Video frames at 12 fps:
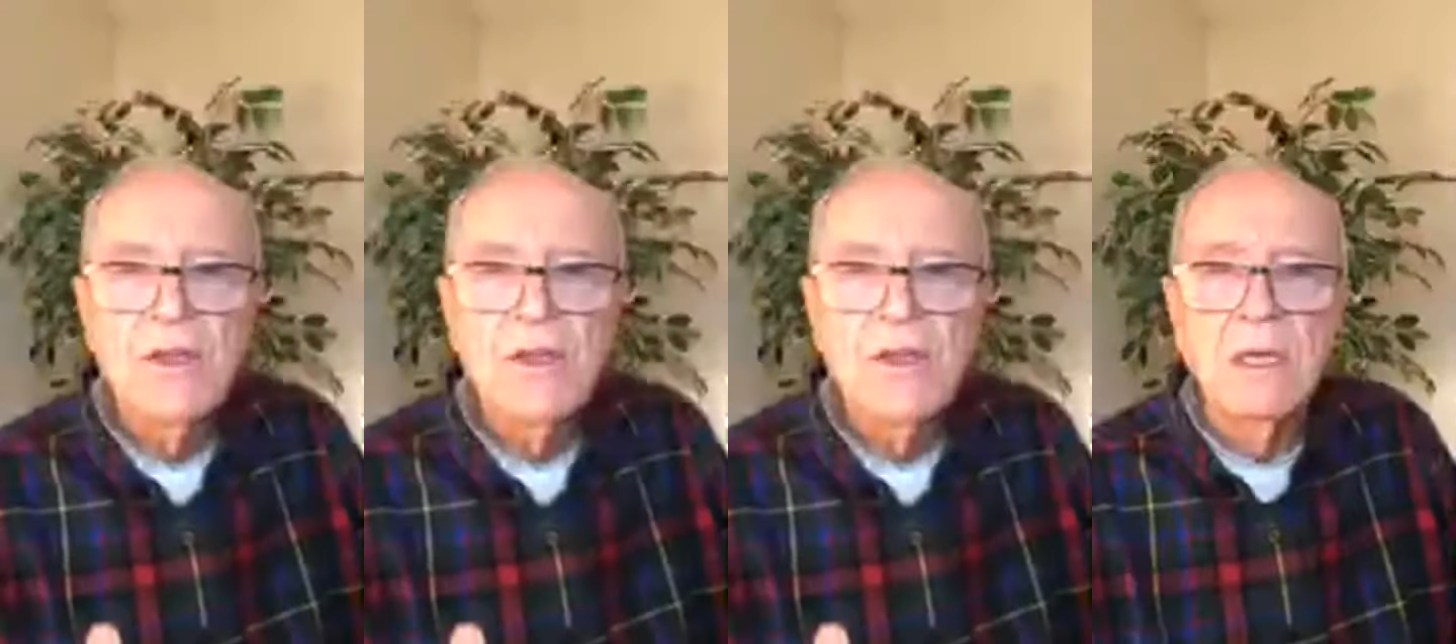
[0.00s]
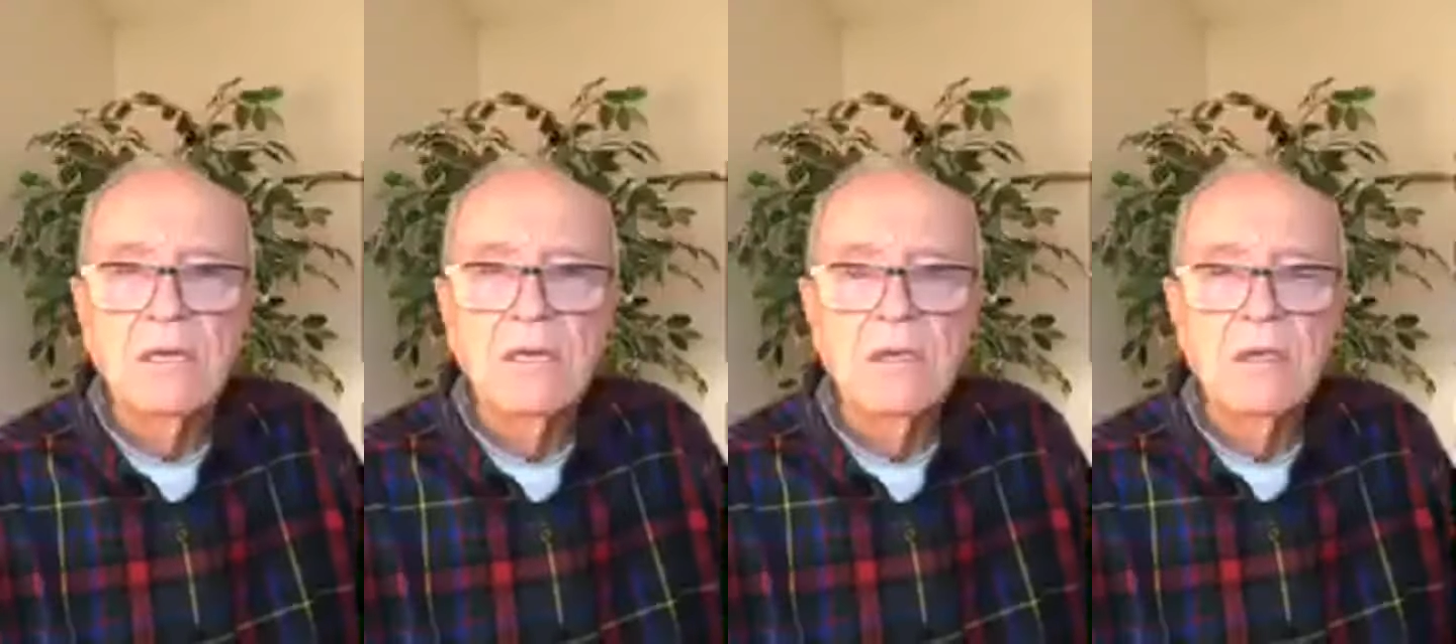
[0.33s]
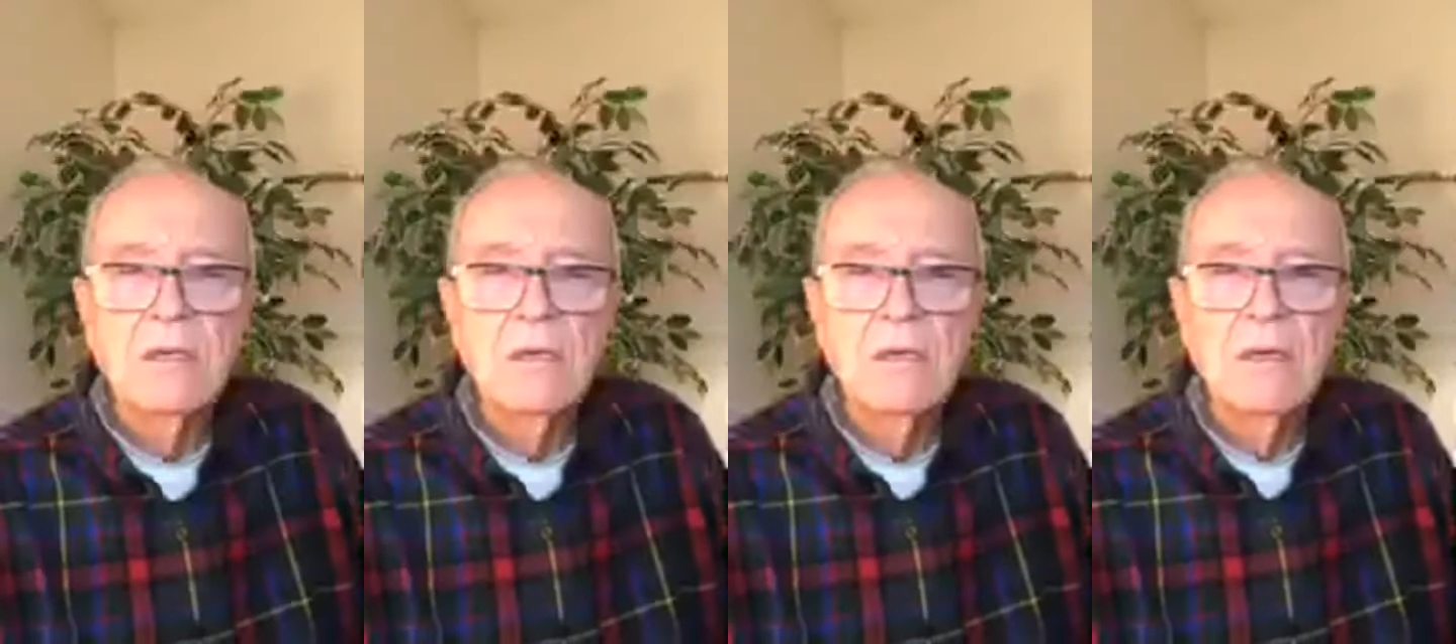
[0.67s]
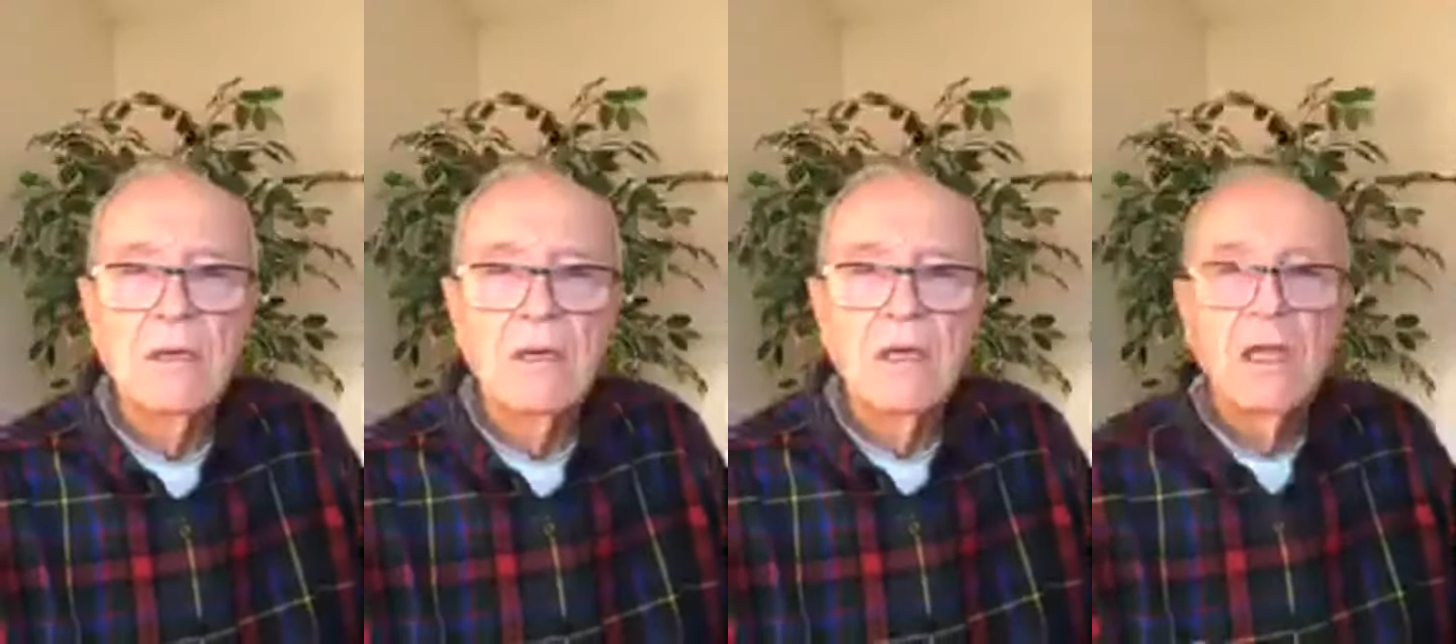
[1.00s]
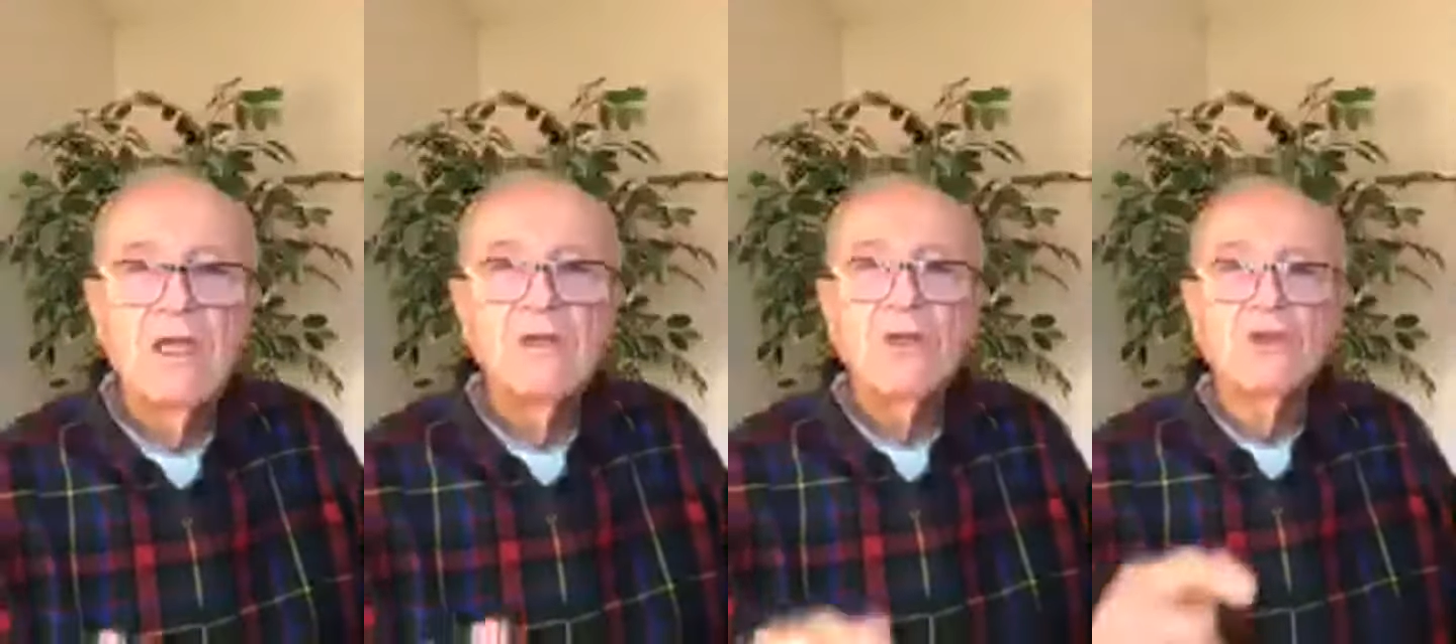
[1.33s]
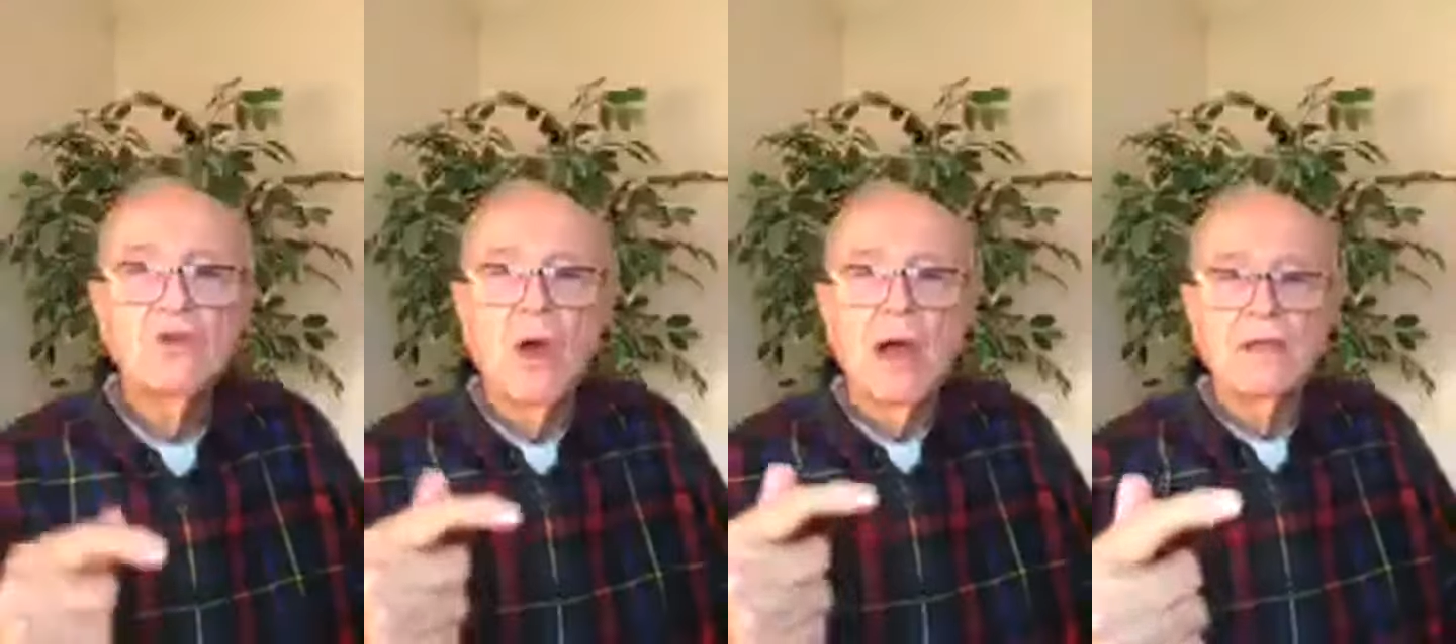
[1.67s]
peace, is the
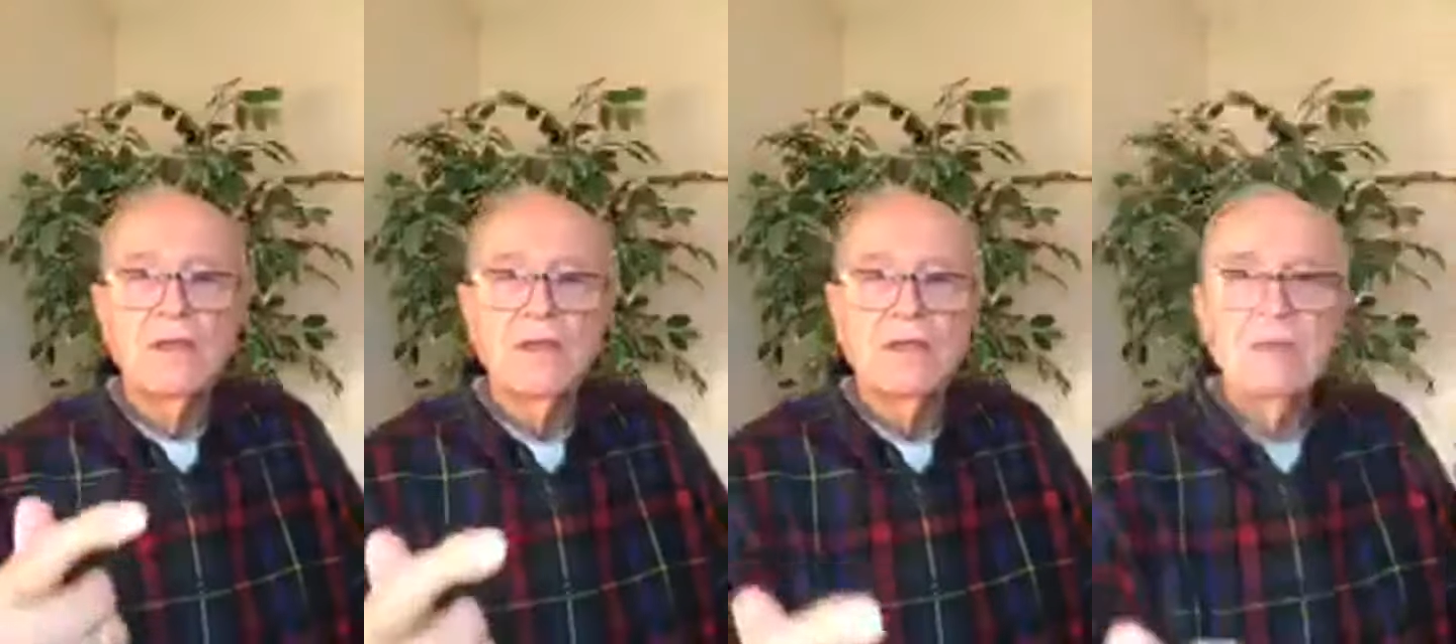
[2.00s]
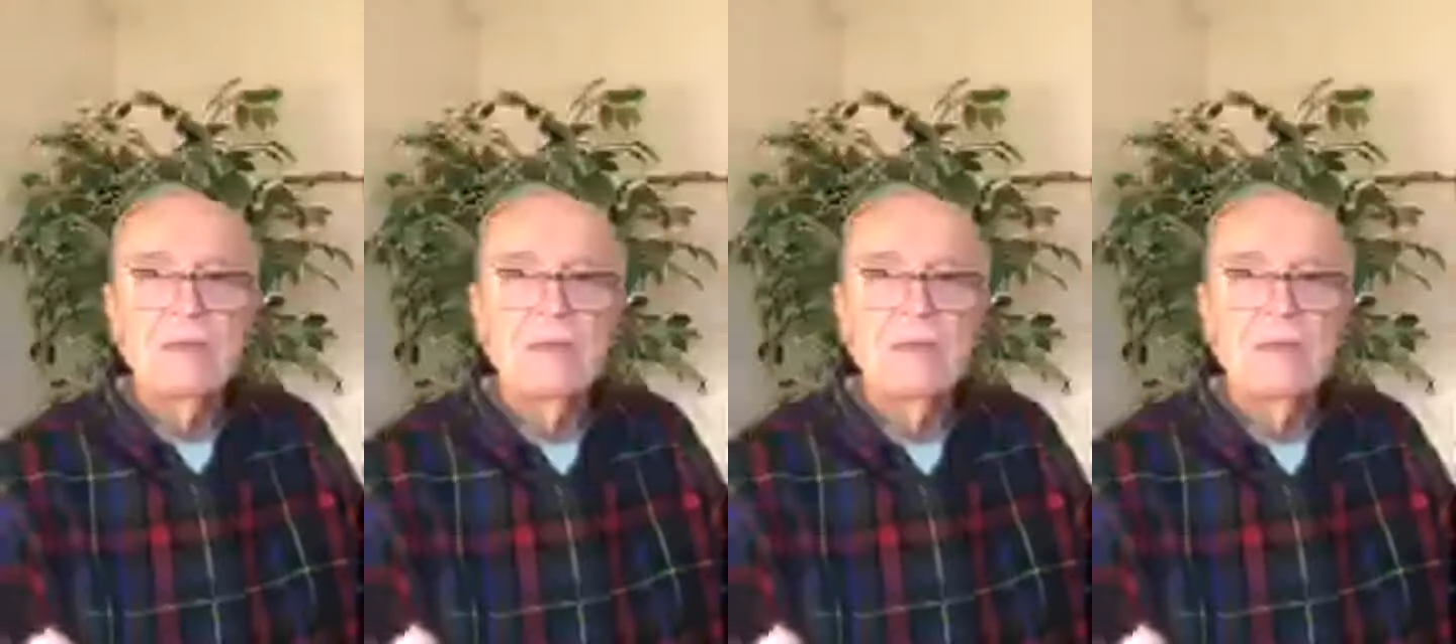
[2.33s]
trust